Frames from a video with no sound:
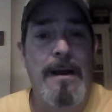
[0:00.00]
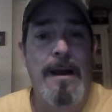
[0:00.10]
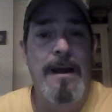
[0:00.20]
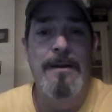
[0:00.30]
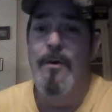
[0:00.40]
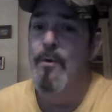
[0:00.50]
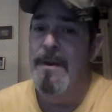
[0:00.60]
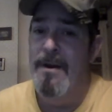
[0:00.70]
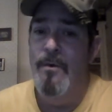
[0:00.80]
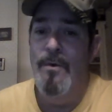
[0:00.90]
I
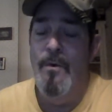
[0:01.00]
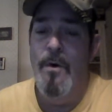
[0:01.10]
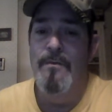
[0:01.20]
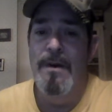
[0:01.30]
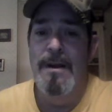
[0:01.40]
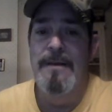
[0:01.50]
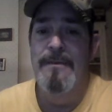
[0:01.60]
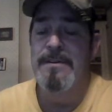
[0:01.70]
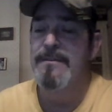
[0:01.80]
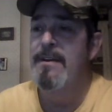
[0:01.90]
normally don't go off and leave this